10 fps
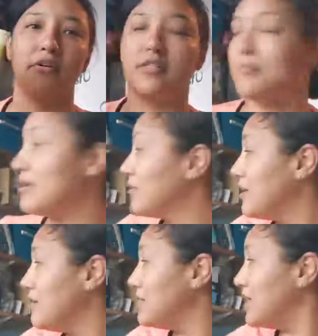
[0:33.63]
some other
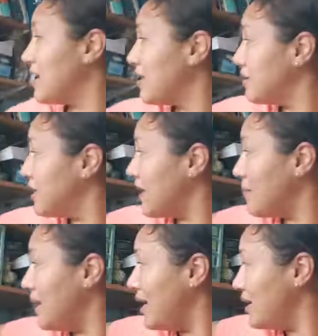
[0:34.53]
gloves that I that I
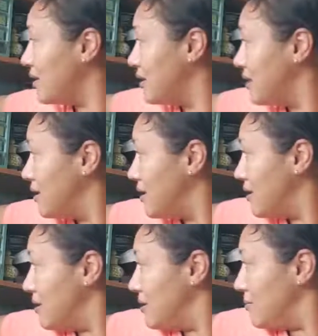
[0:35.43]
make.
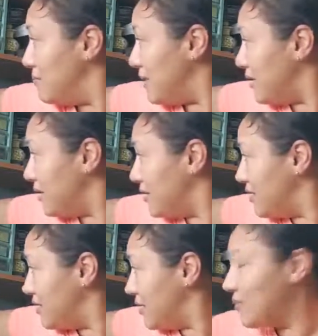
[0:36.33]
But
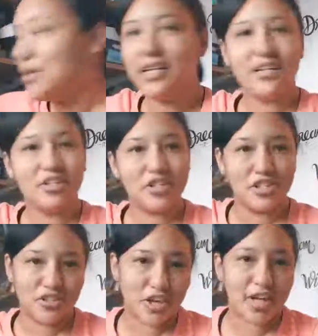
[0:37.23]
I wanted to
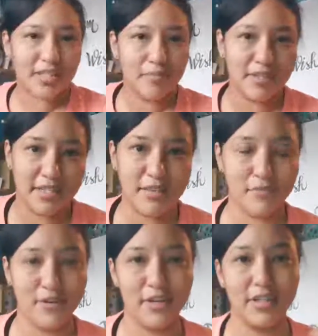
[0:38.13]
just try something
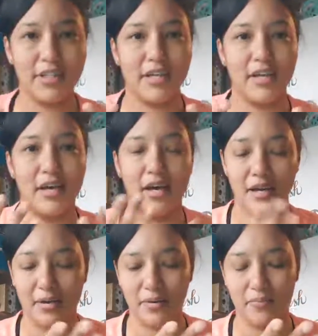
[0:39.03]
different,
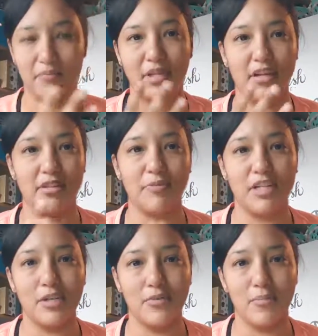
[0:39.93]
um, you know,
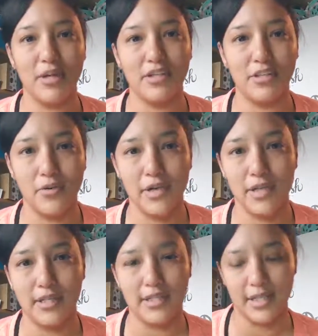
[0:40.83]
especially with my
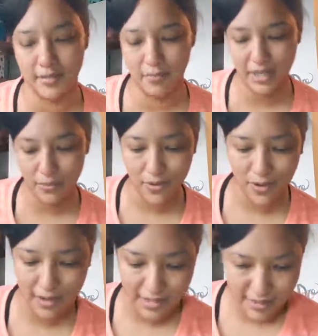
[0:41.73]
sewings and
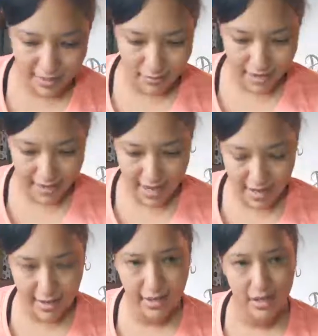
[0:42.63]
beadwork and stuff like that.